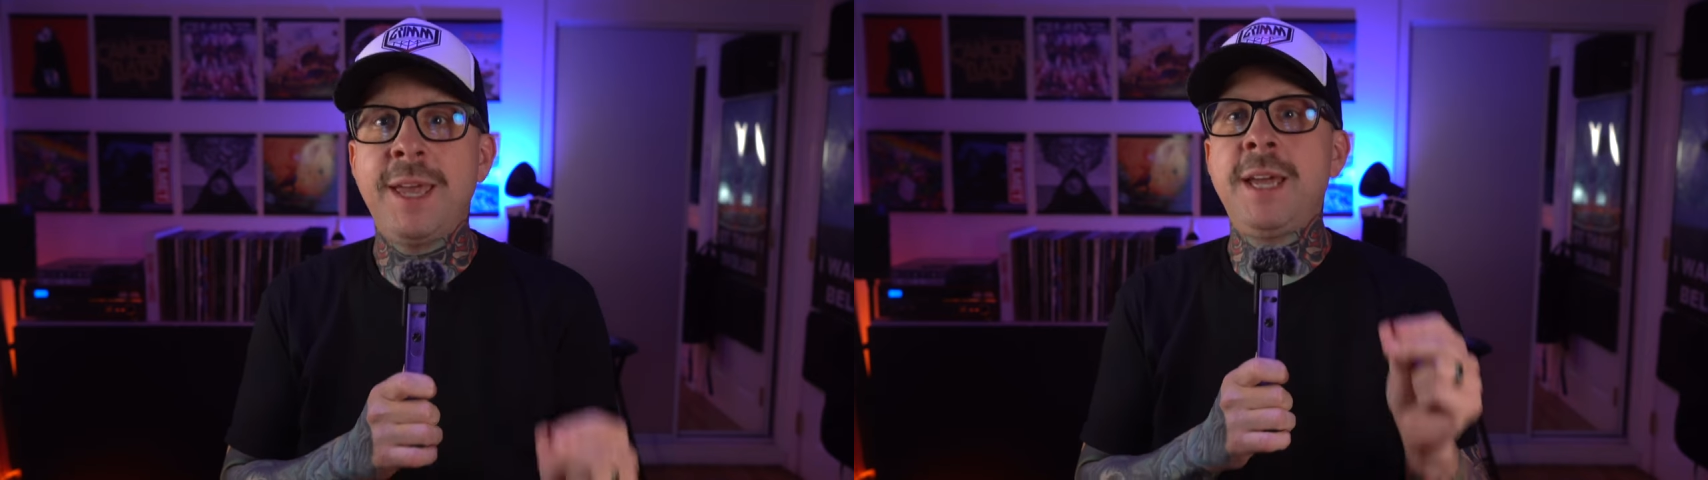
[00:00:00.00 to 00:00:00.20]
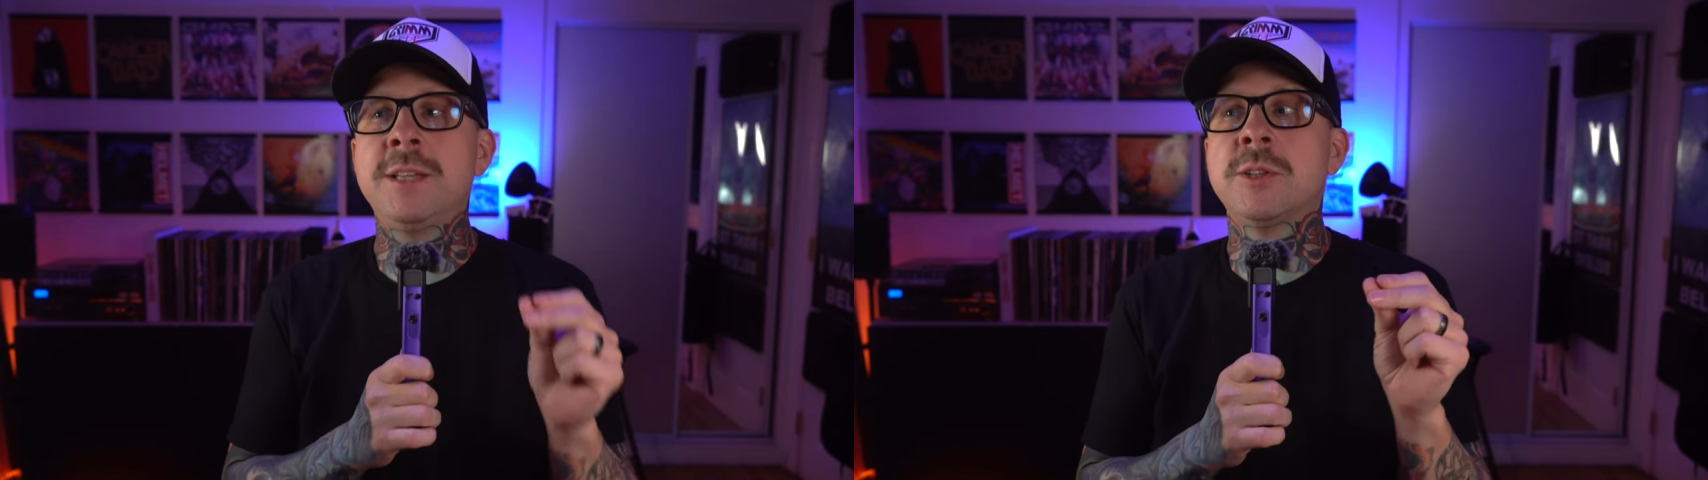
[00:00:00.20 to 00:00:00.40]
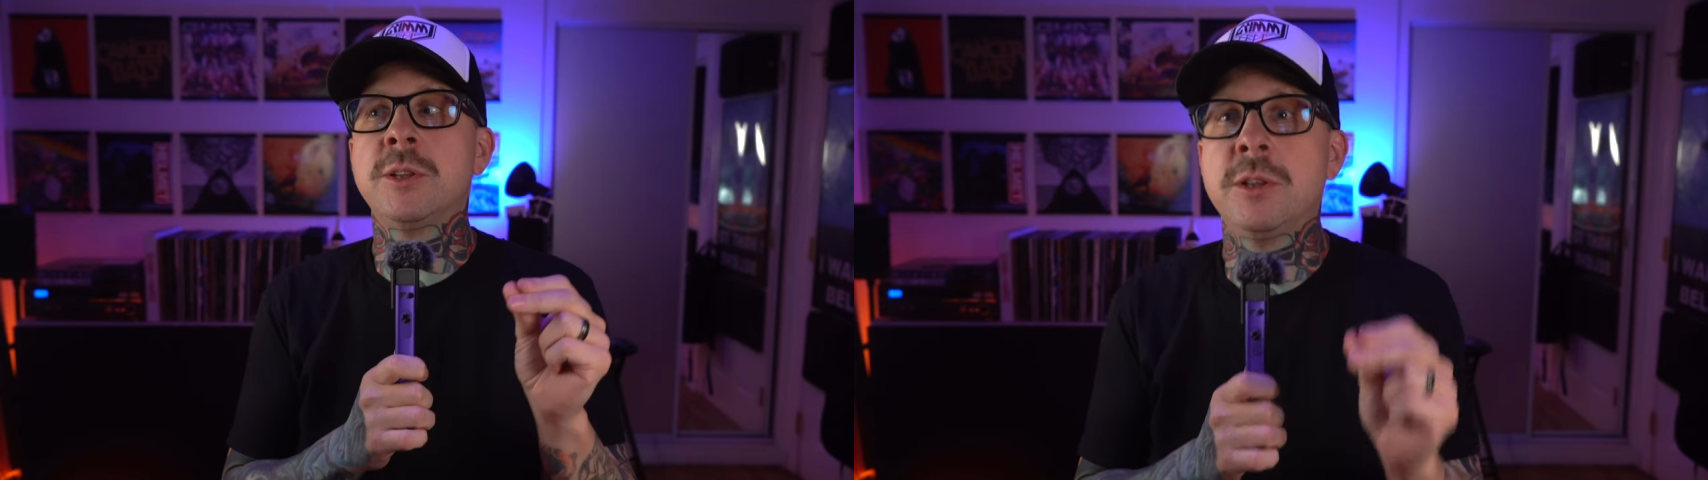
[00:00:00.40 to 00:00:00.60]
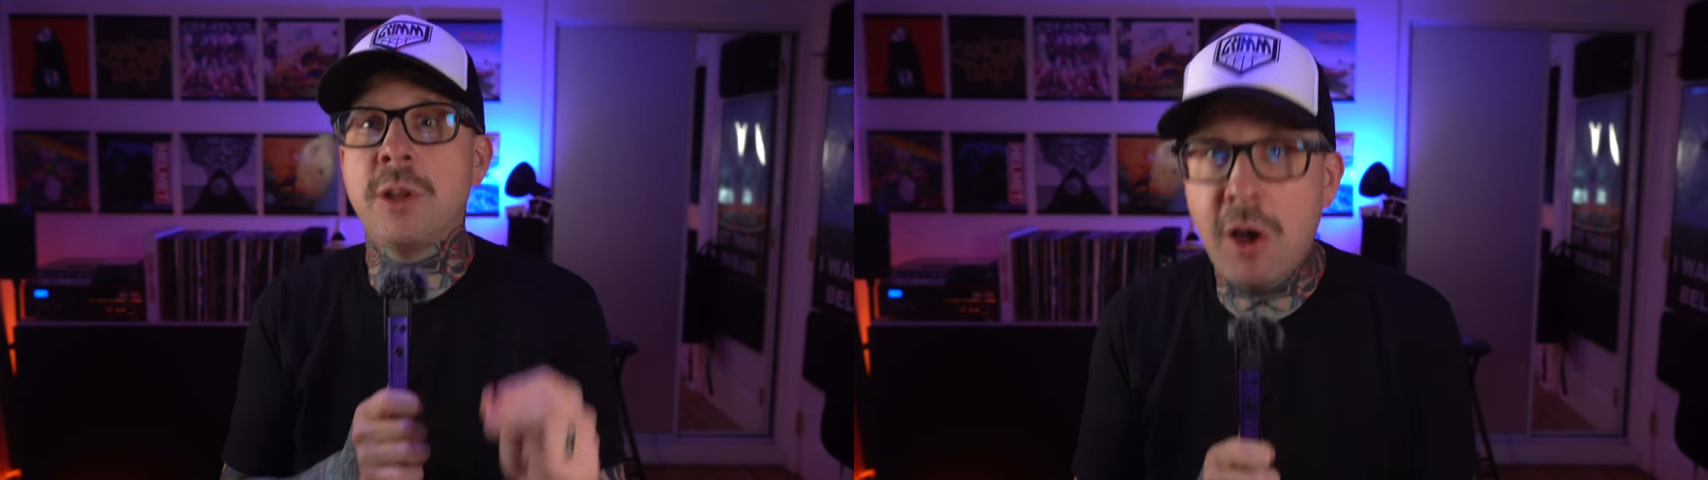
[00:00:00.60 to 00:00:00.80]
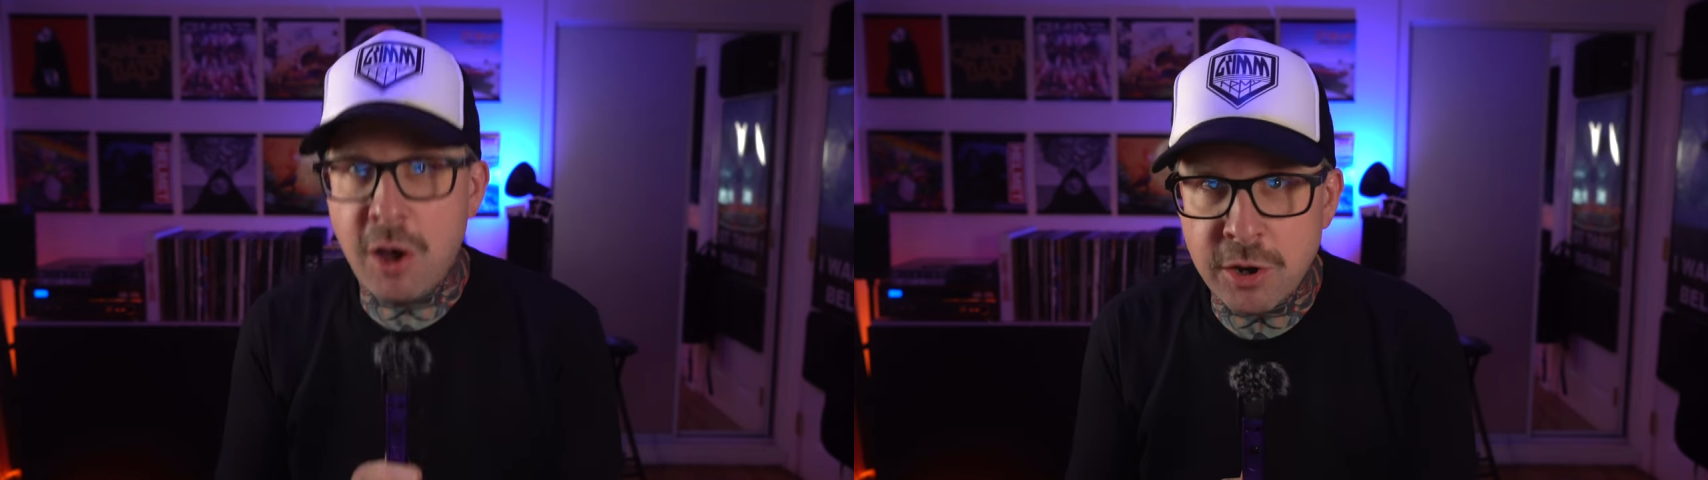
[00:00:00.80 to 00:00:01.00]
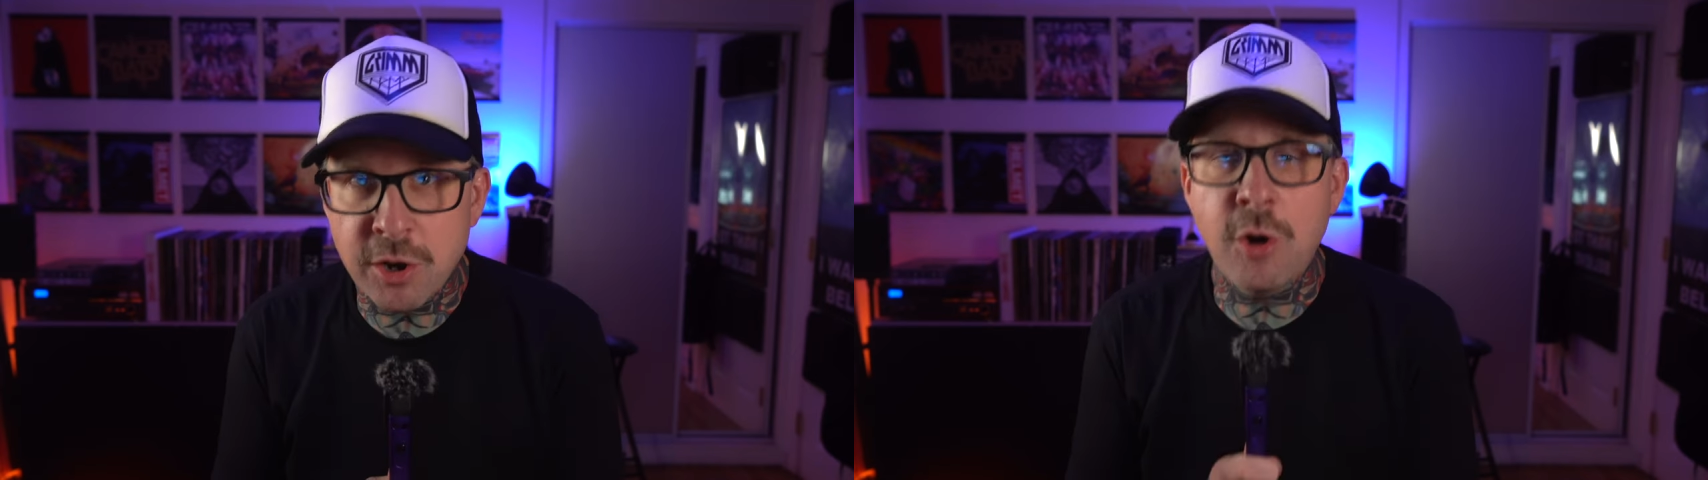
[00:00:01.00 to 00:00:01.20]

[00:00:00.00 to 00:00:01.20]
It's long